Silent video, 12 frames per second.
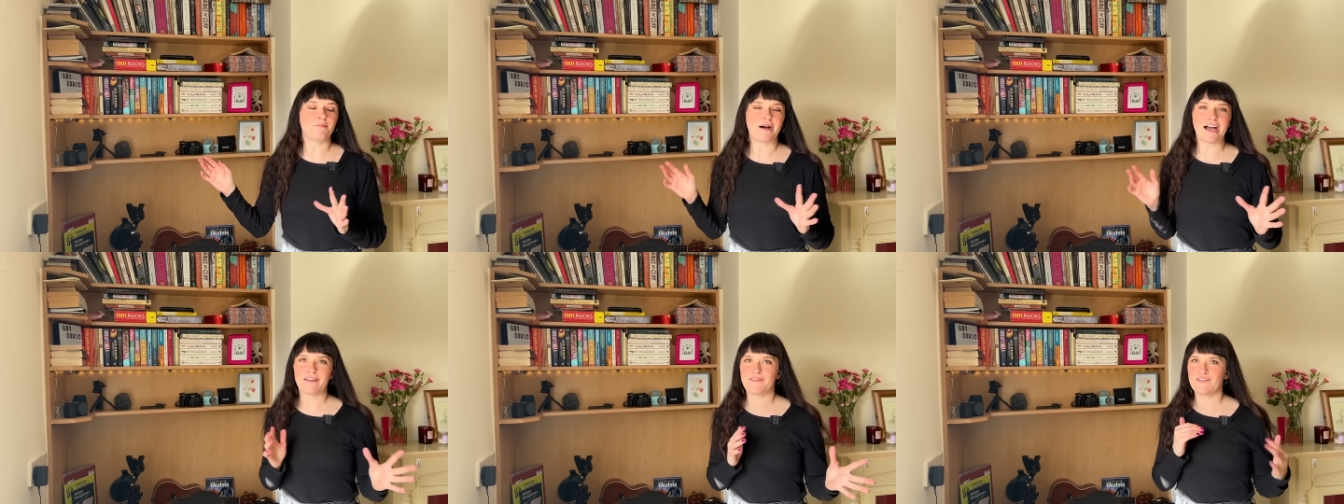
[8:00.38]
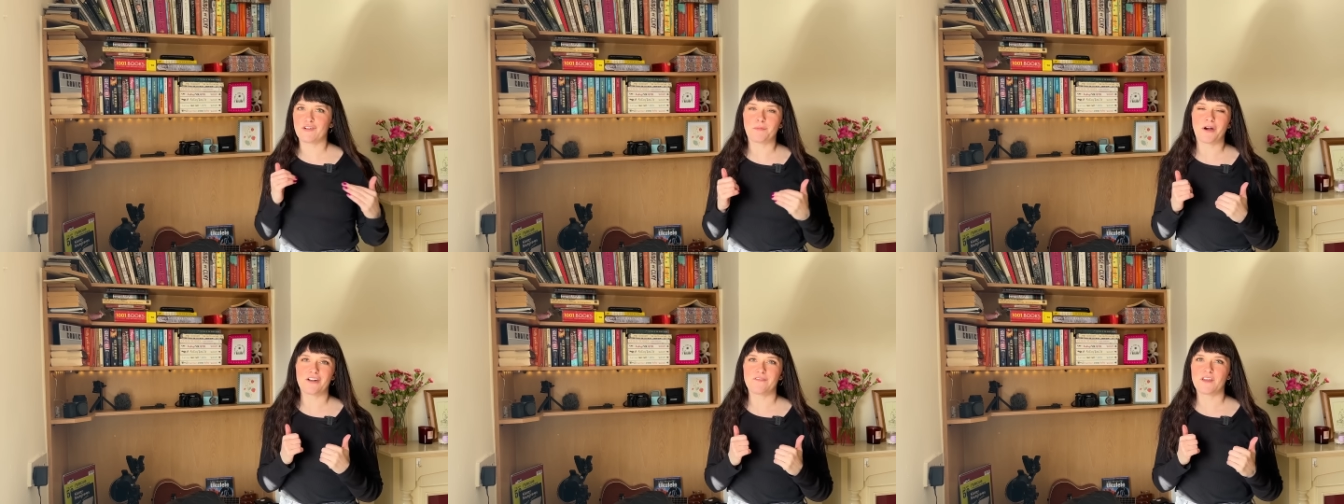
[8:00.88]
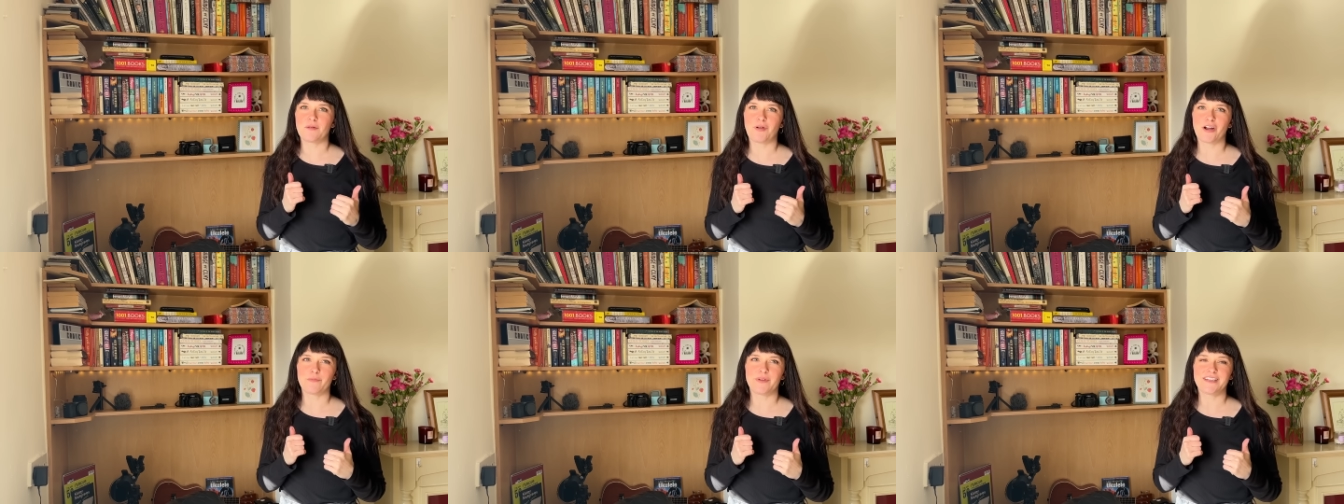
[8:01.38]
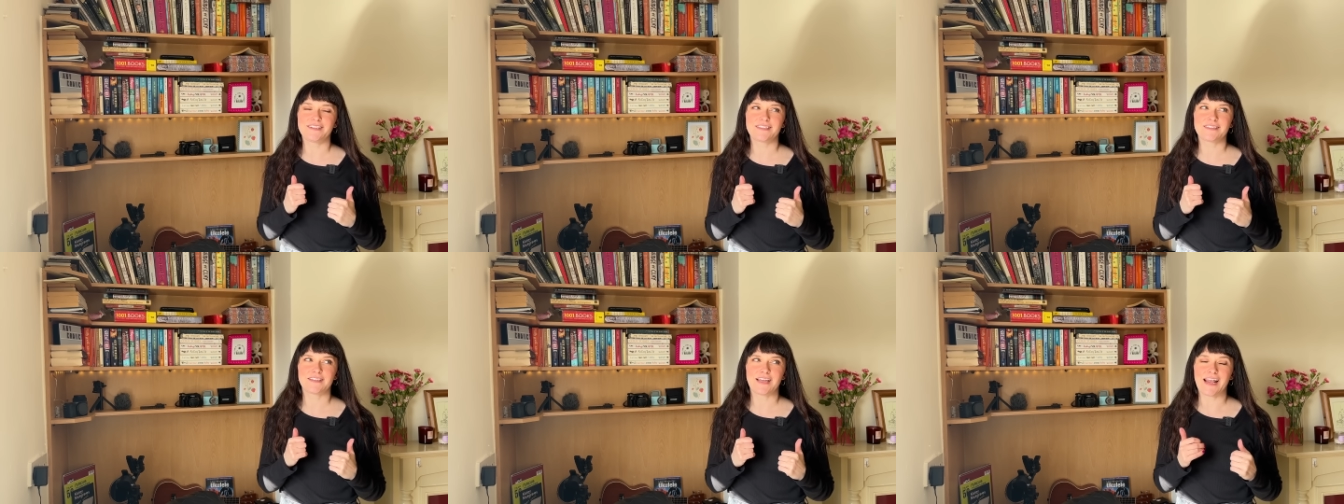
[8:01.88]
my favorite part of the
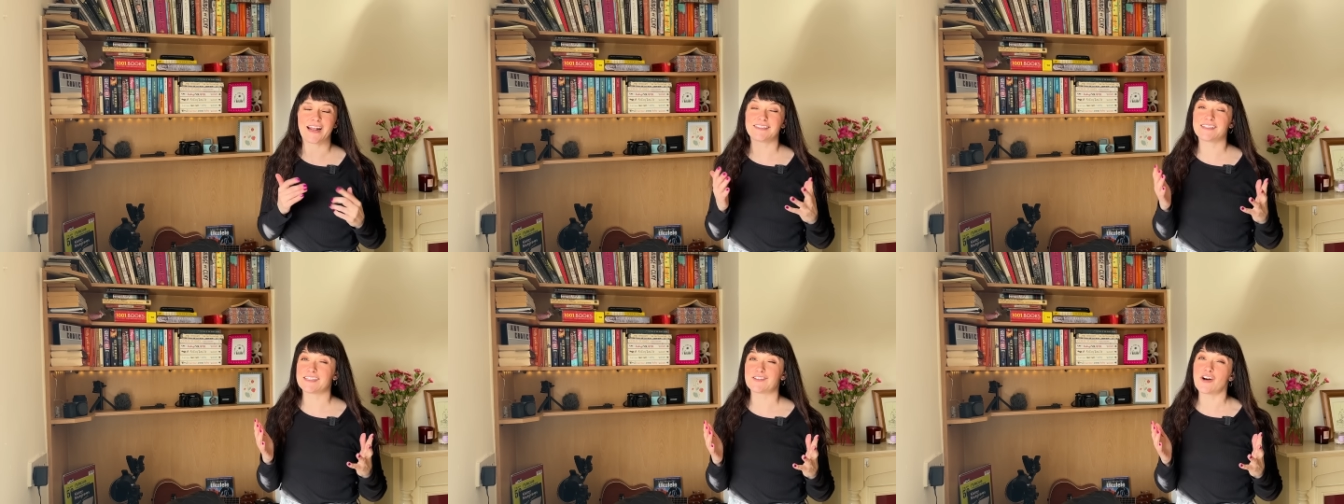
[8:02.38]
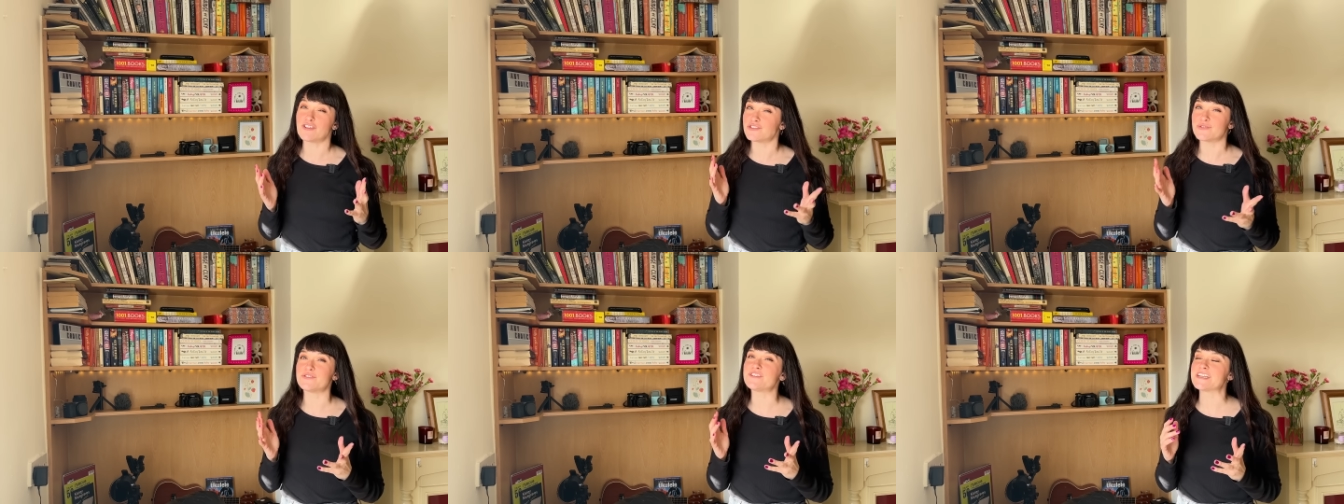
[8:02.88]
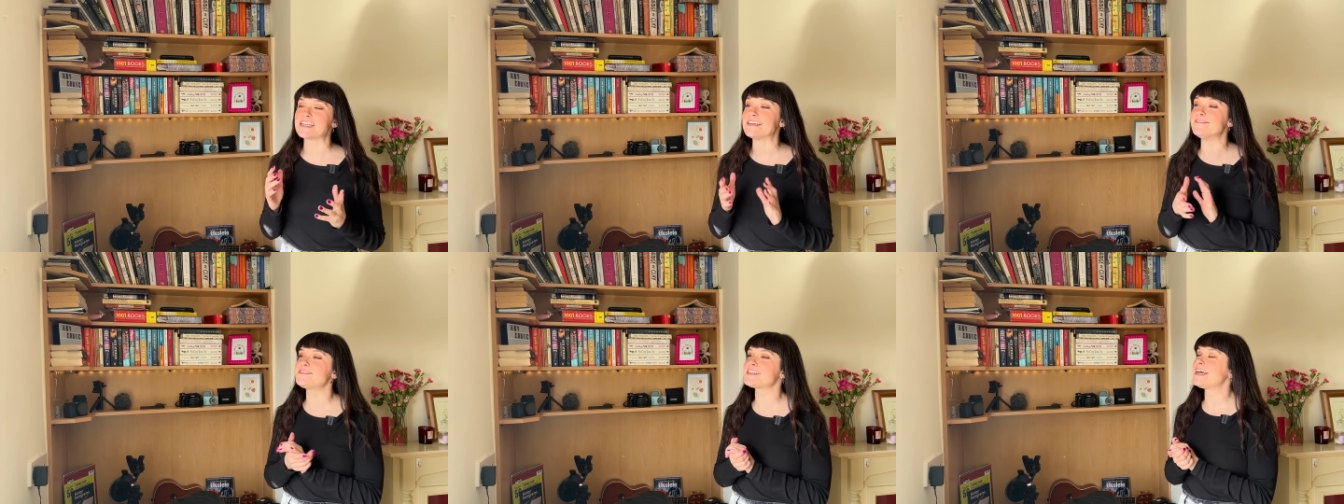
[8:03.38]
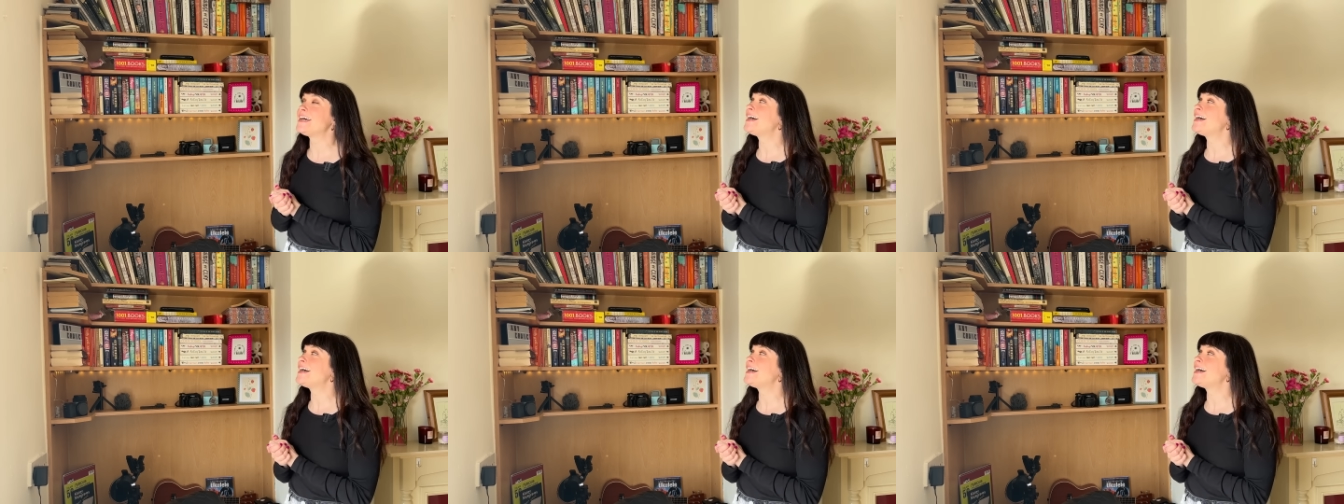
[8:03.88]
apartment, and I'd say it's also Steve's.